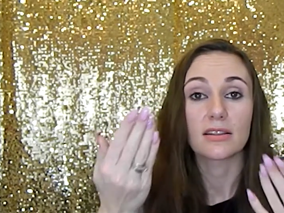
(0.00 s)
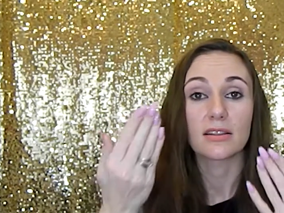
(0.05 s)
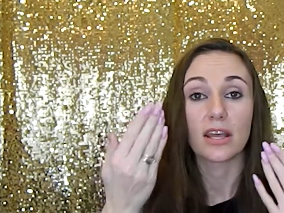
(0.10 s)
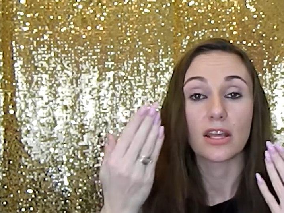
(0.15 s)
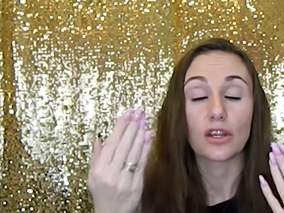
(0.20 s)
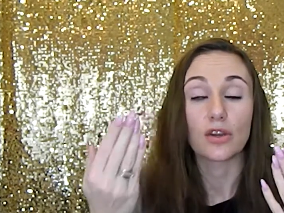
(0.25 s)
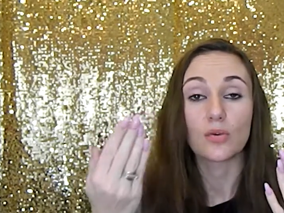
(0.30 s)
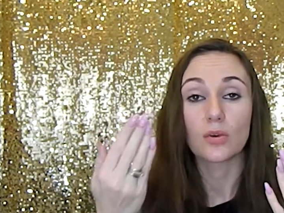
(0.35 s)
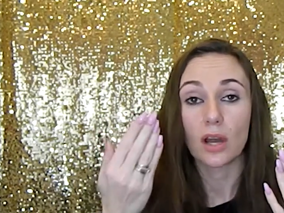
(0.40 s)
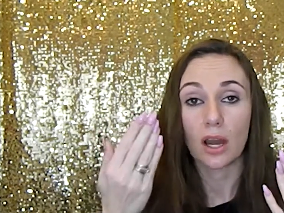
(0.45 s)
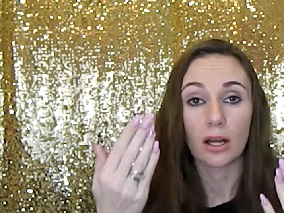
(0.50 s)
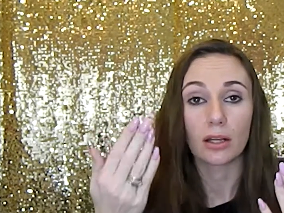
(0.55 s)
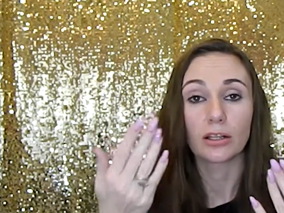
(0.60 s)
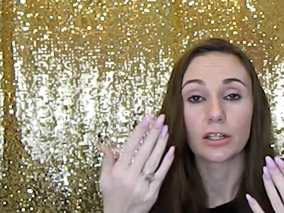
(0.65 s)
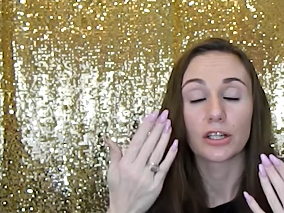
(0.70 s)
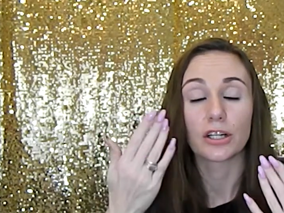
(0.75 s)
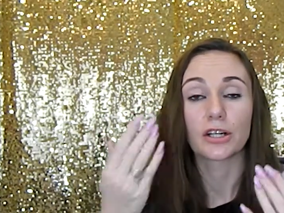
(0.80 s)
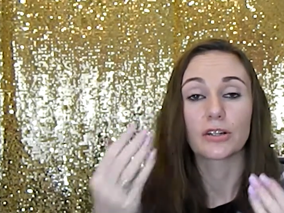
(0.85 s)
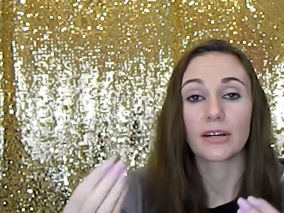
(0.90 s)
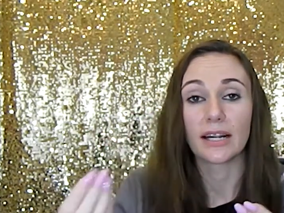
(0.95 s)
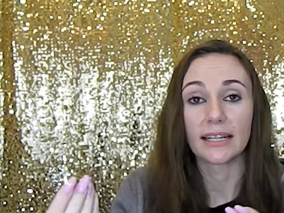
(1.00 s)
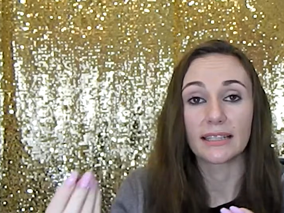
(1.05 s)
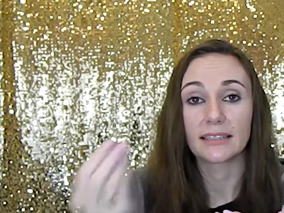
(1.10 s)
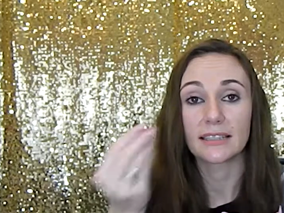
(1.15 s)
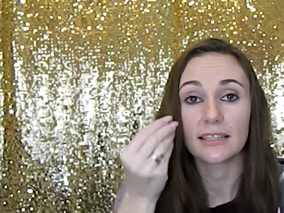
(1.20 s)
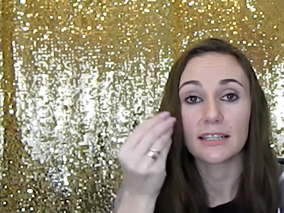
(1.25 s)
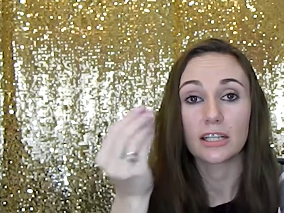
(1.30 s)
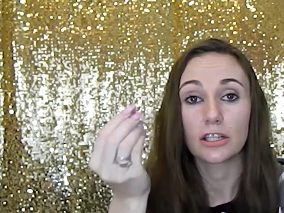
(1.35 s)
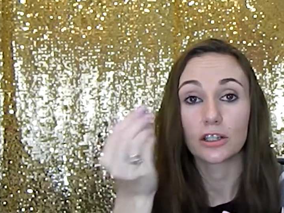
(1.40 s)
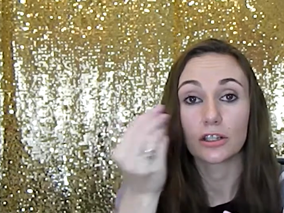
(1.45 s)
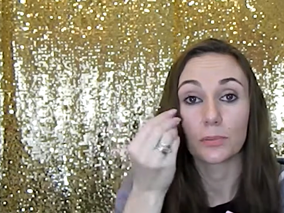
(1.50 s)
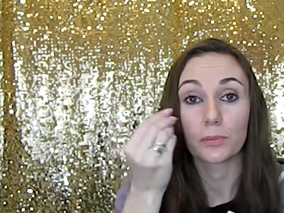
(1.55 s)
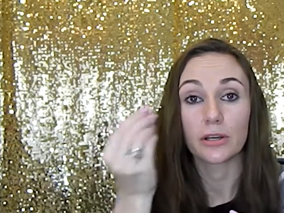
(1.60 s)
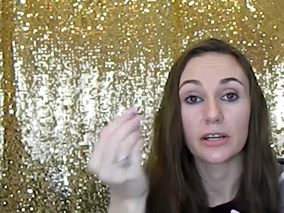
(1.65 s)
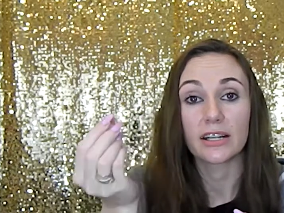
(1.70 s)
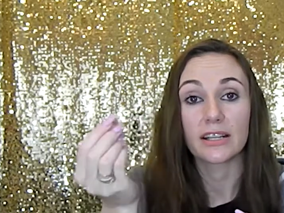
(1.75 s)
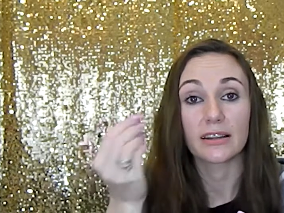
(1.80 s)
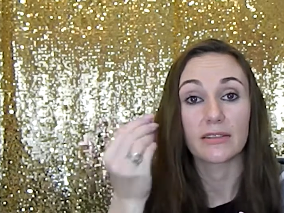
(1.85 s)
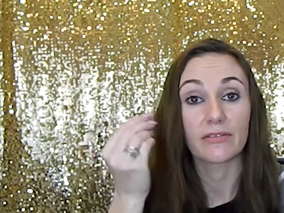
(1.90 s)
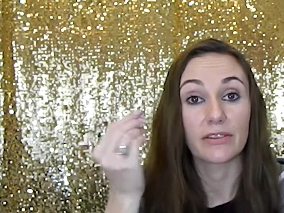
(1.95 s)
that you color corrected and you're
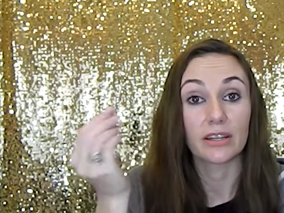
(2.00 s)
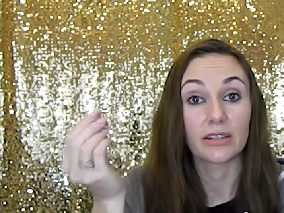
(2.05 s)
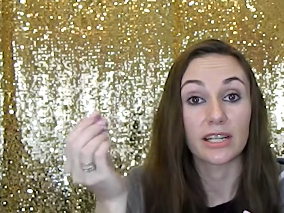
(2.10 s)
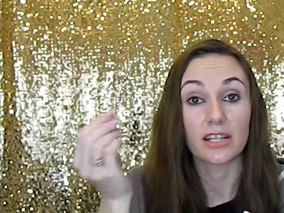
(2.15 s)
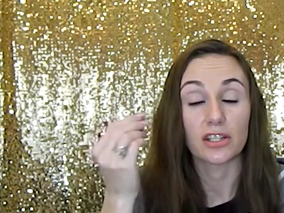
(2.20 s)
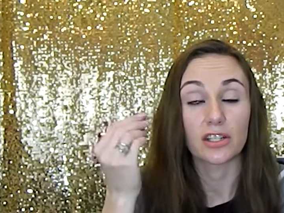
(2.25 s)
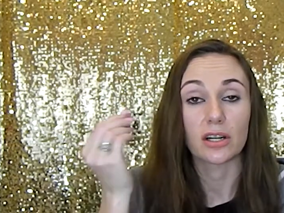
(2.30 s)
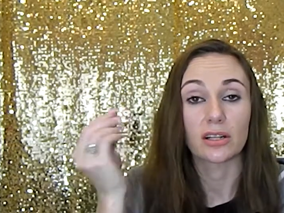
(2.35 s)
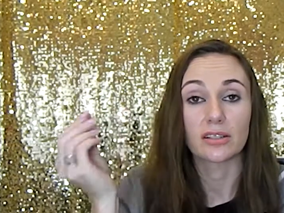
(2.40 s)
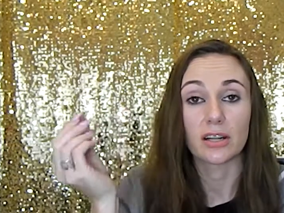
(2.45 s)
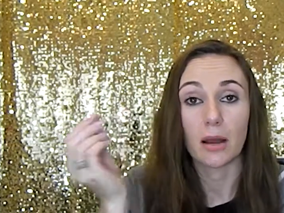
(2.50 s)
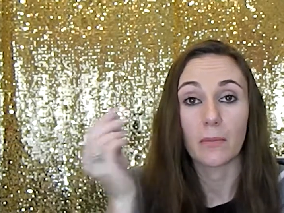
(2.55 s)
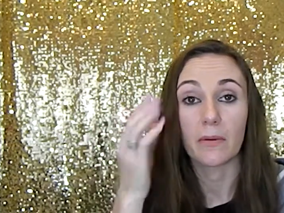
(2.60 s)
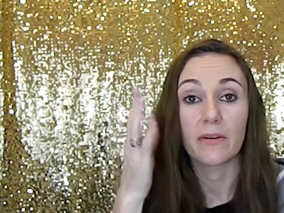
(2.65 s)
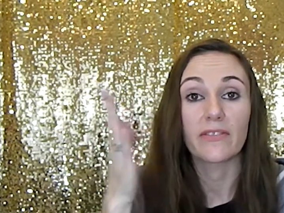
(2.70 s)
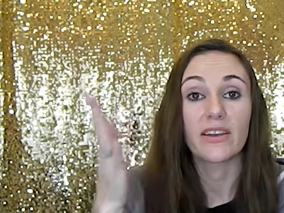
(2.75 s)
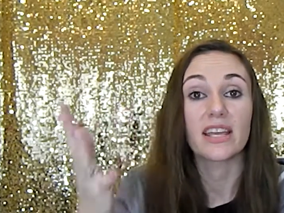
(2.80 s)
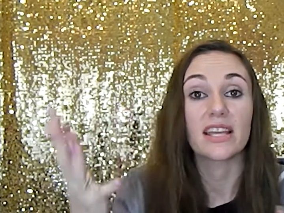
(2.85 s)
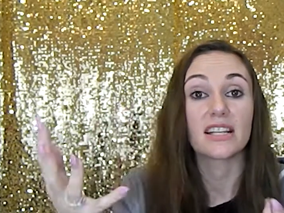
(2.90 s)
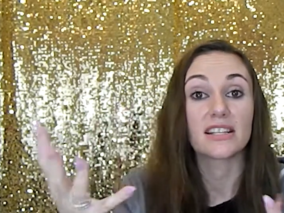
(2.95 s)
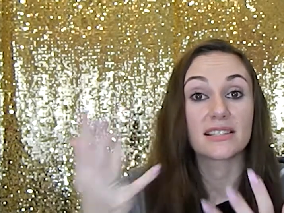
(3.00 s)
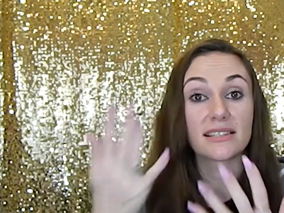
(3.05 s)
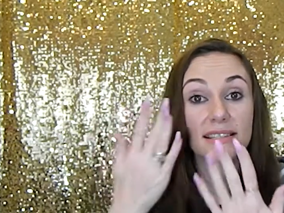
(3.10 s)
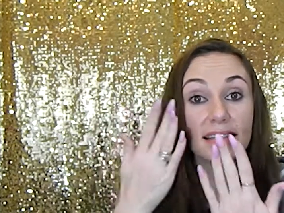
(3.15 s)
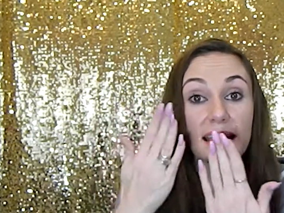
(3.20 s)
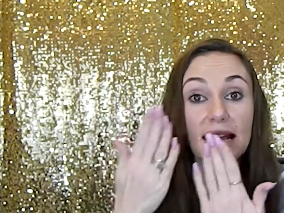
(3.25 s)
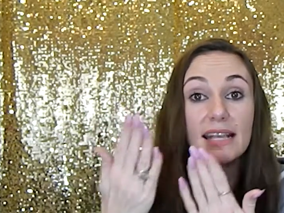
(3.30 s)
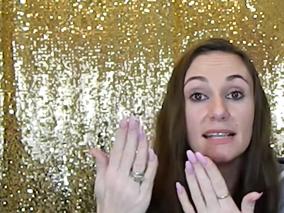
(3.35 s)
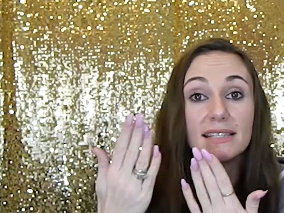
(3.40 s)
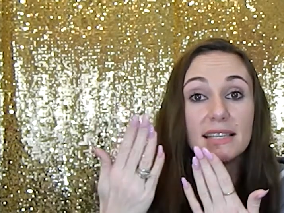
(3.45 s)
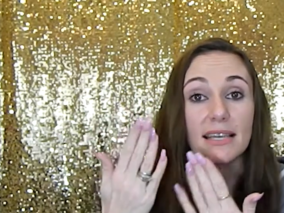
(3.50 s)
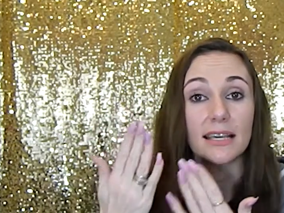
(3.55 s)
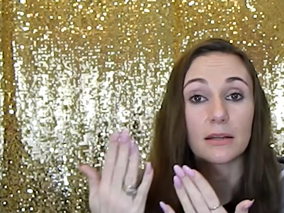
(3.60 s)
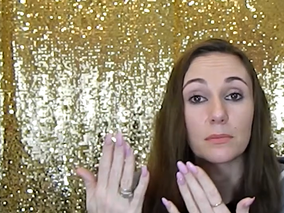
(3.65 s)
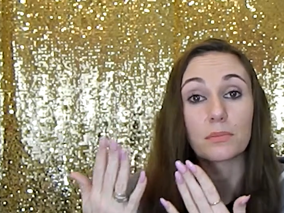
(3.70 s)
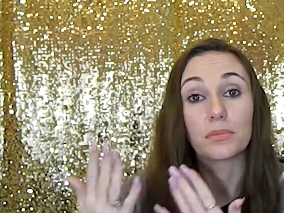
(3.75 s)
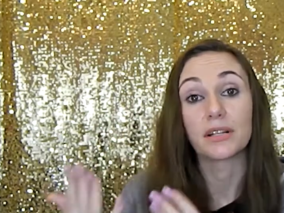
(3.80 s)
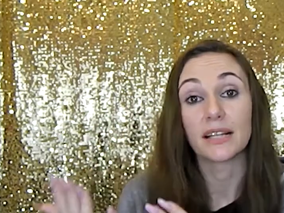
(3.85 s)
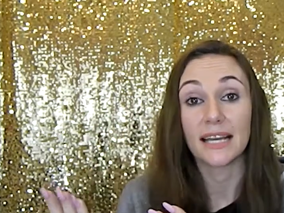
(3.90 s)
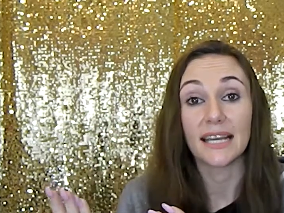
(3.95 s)
putting the foundation on top of it, it stays
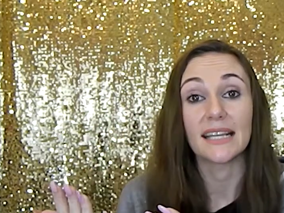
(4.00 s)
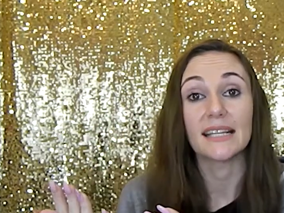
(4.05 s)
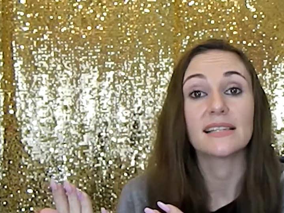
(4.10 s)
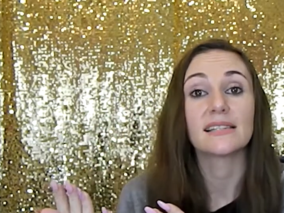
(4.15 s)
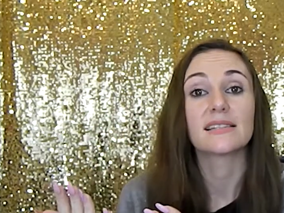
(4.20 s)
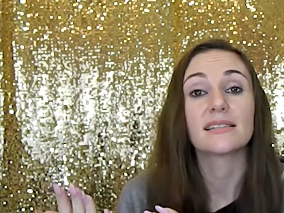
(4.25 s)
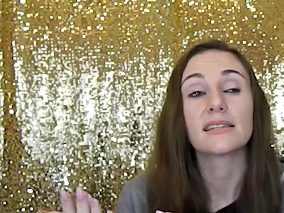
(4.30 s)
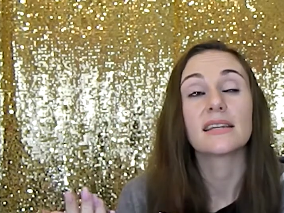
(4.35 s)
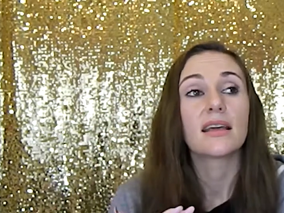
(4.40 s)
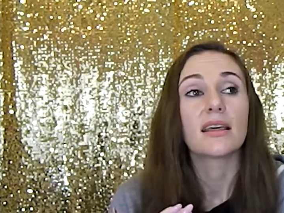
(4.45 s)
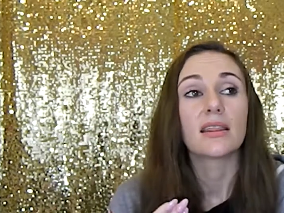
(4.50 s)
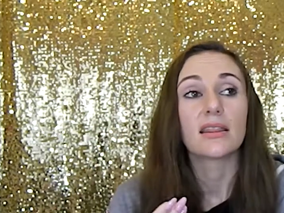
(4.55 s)
in place.